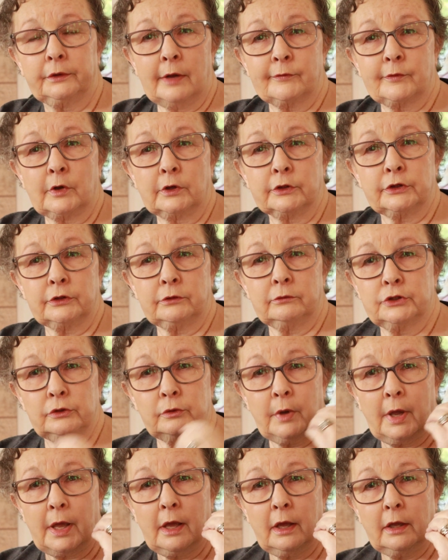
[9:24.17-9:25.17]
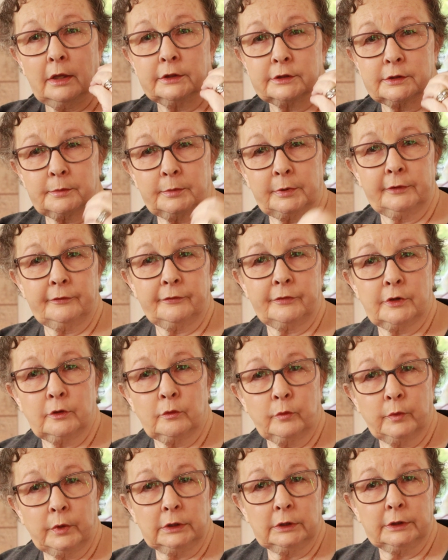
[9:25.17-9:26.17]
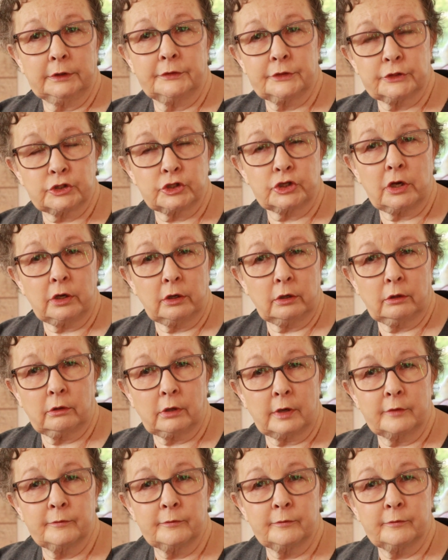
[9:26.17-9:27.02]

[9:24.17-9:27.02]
I've got 2 hands, but if they're wheeling the chair,